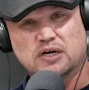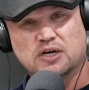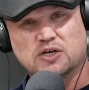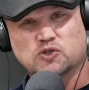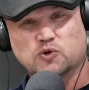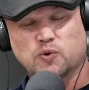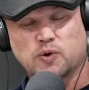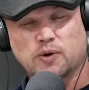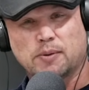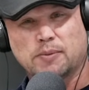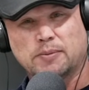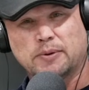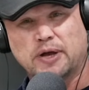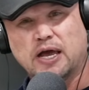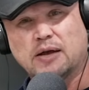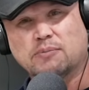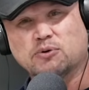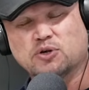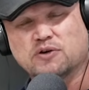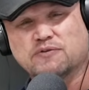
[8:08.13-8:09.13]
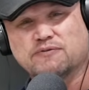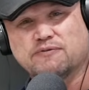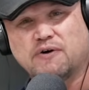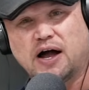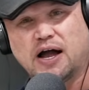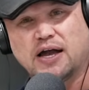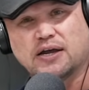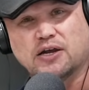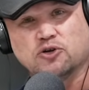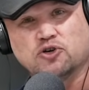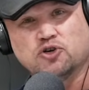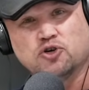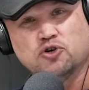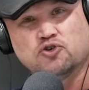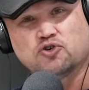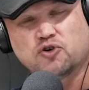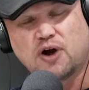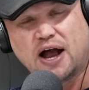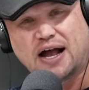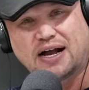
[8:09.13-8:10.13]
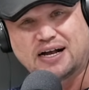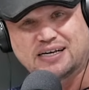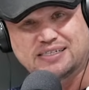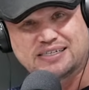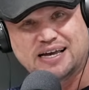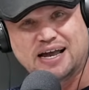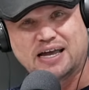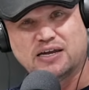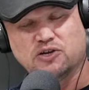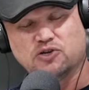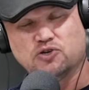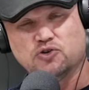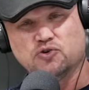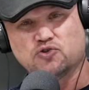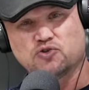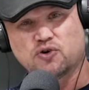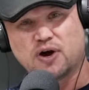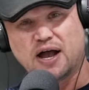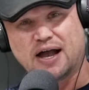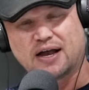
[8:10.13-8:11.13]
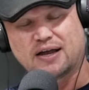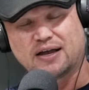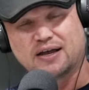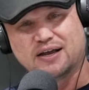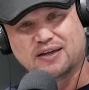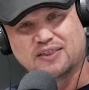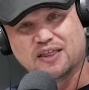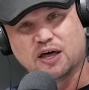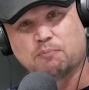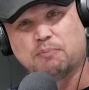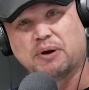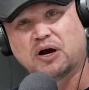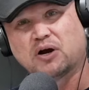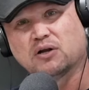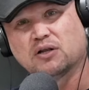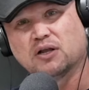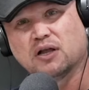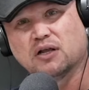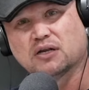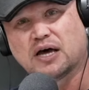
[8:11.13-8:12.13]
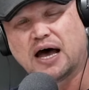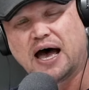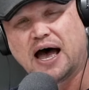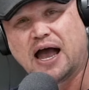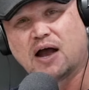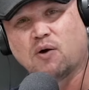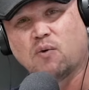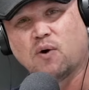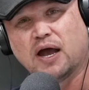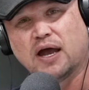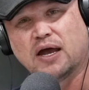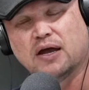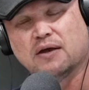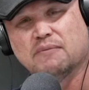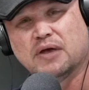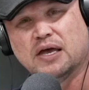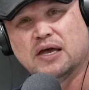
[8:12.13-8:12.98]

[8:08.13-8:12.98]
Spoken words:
So we were able to find a two-track, a sandy two-track that paralleled the highway,